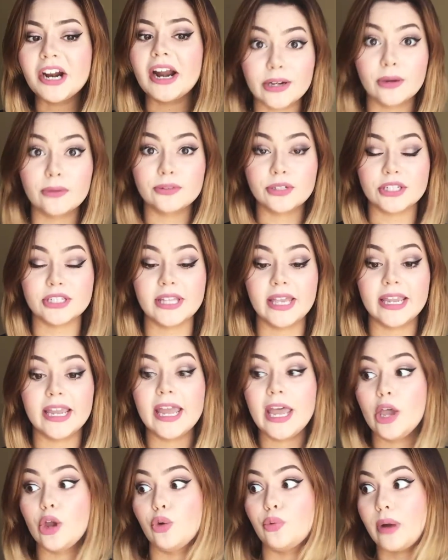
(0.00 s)
I don't just like
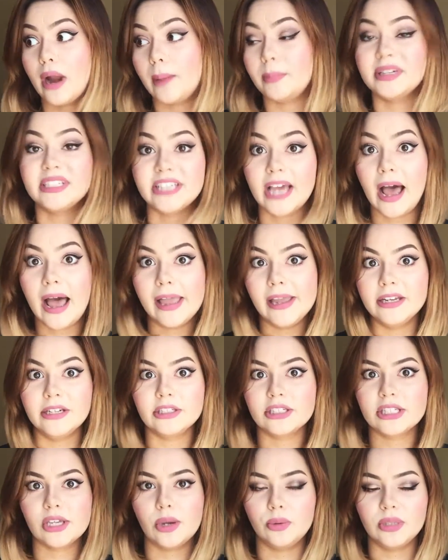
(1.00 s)
grab a dye and
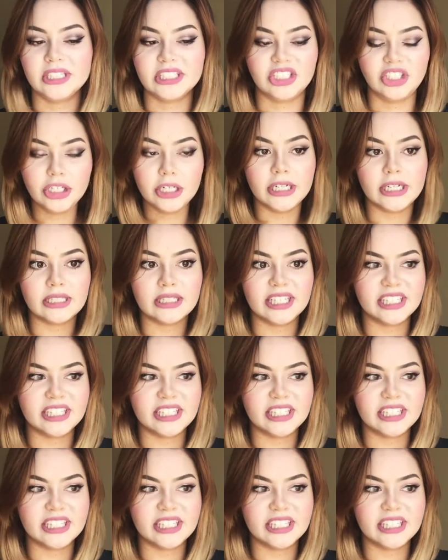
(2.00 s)
just go like, yeah,